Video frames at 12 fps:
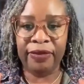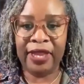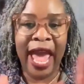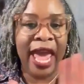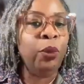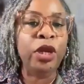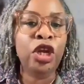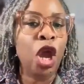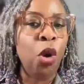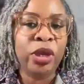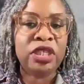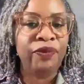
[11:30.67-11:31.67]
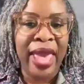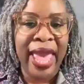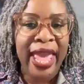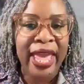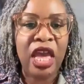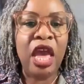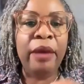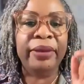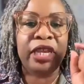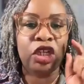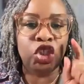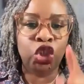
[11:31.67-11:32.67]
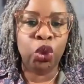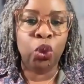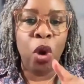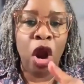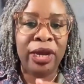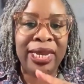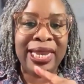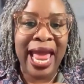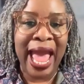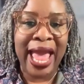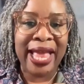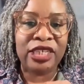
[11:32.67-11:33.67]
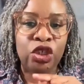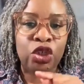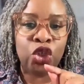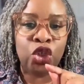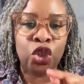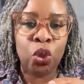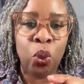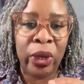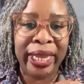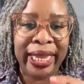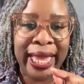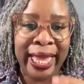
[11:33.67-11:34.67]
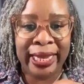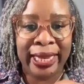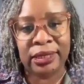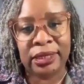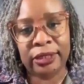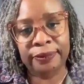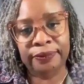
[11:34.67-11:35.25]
How do we know it's vague? Because you are not doing it.